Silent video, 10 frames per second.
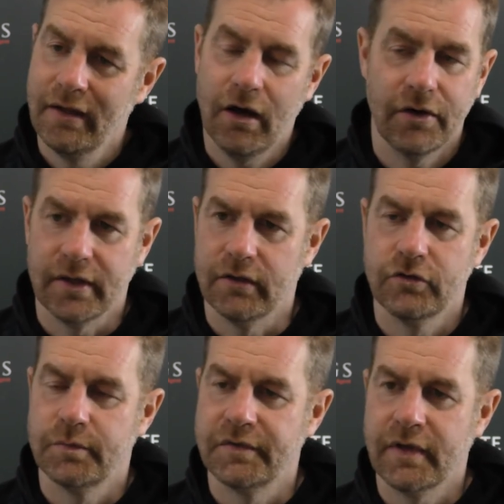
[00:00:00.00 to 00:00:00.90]
Oh yeah,
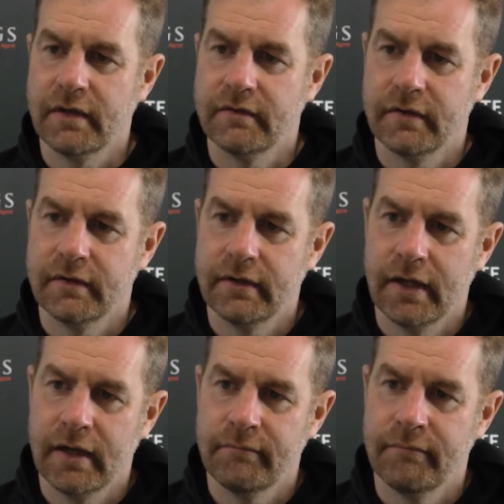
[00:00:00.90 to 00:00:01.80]
100%,
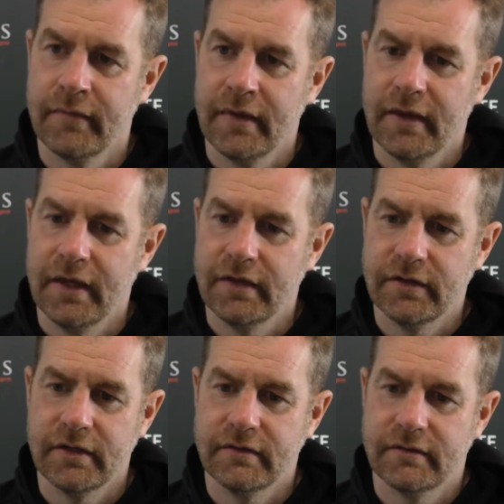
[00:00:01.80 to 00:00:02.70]
and
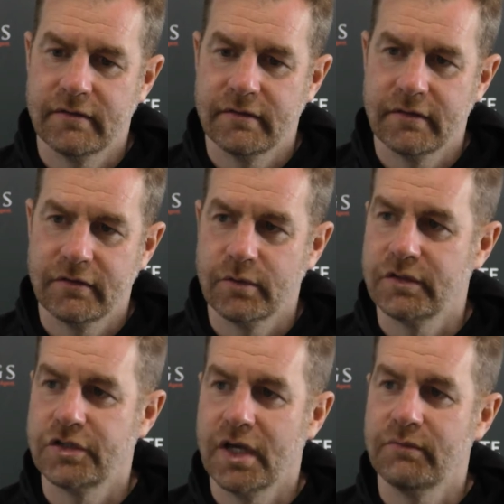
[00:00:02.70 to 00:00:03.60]
it's always
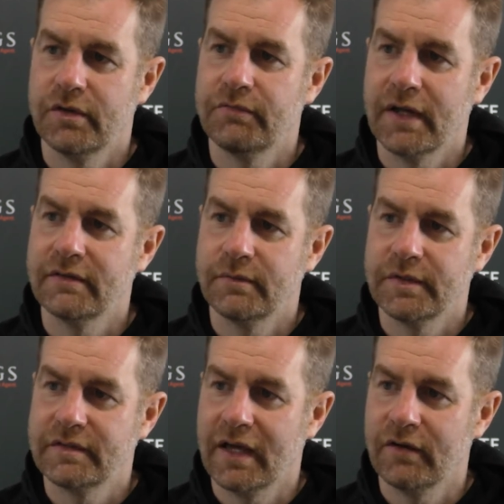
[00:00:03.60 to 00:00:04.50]
a shame for the fans to
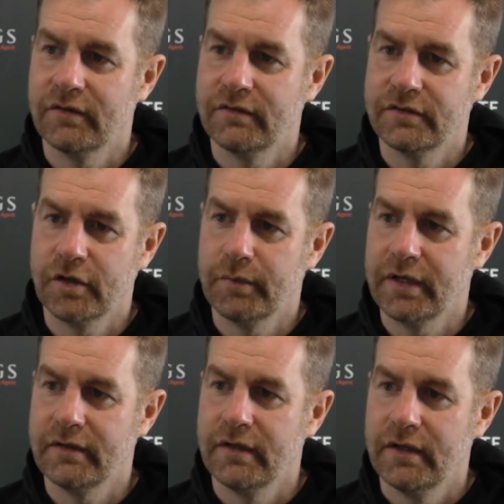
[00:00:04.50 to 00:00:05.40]
miss out on so
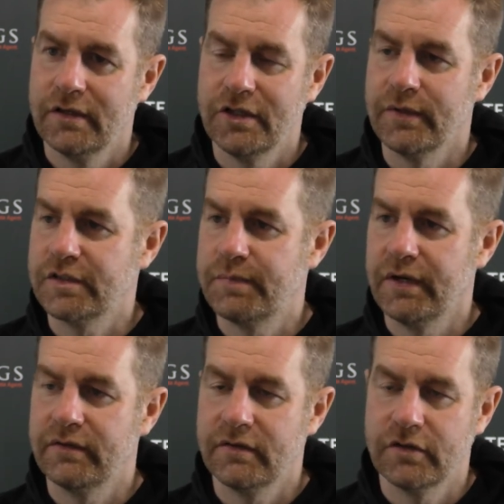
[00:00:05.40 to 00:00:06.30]
many new
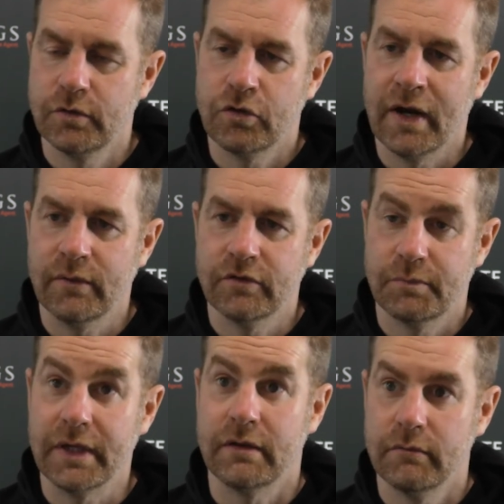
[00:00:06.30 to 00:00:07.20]
experiences, new grounds,
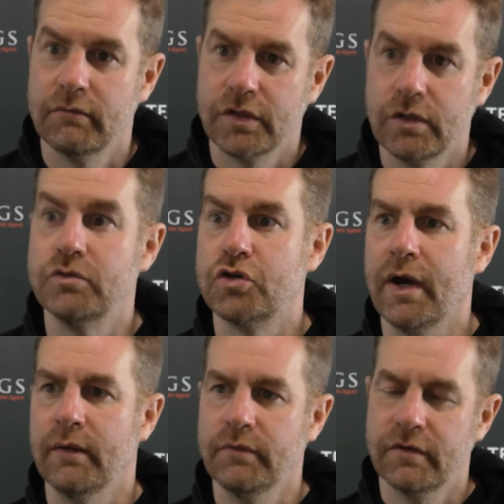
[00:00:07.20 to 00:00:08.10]
big, huge
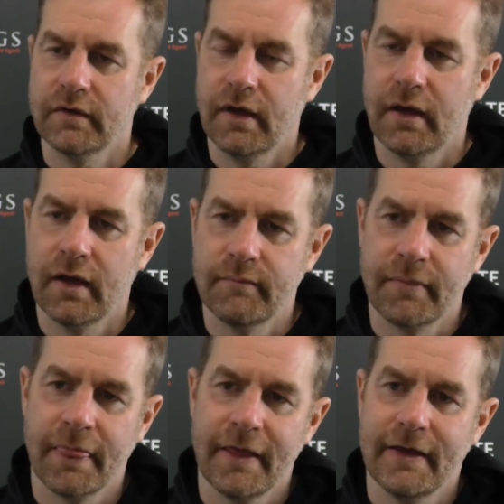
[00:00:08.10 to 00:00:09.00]
grounds
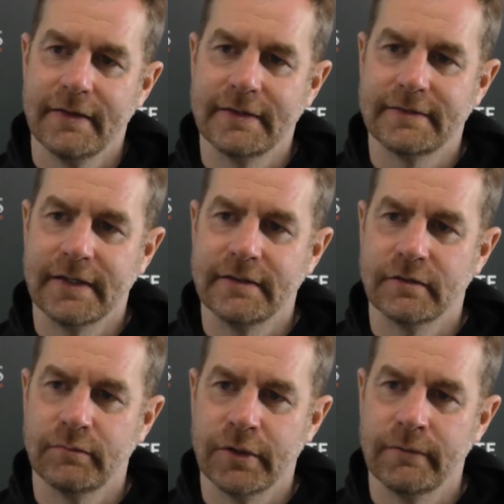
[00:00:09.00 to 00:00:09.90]
this
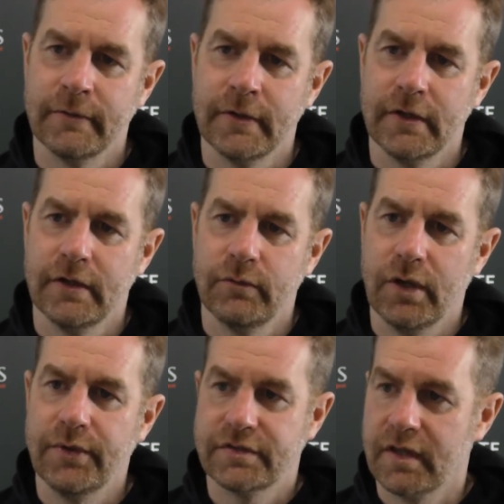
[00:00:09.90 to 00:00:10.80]
season, but we
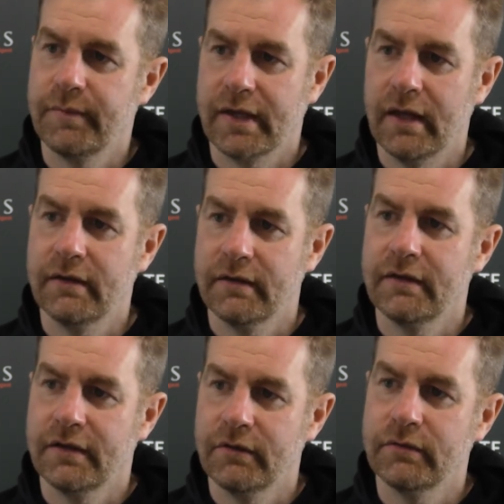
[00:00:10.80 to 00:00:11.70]
owe it to them again,
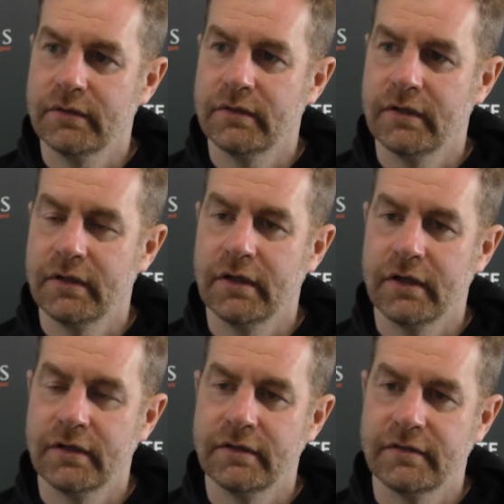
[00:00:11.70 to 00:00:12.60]
you know,
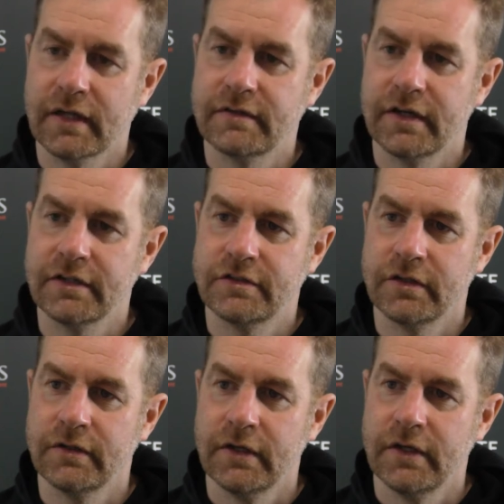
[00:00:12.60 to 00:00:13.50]
on Saturday
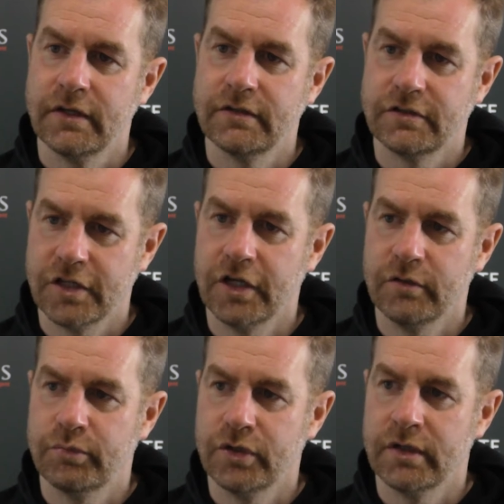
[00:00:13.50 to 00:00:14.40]
to turn
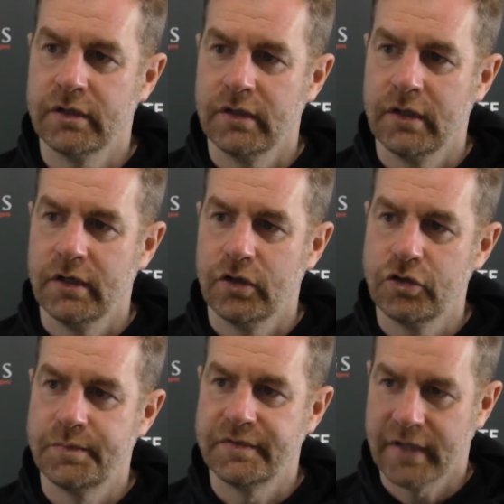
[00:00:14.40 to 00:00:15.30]
up, put a
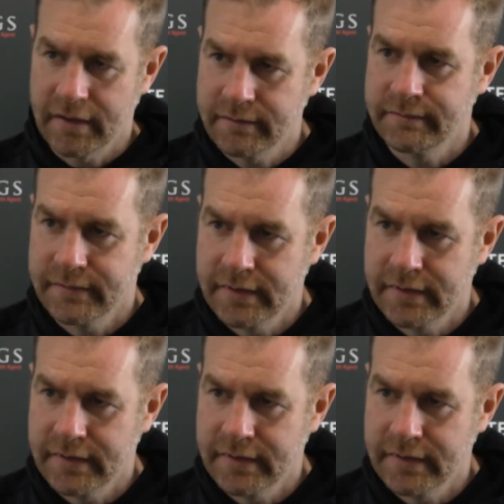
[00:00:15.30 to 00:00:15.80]
100%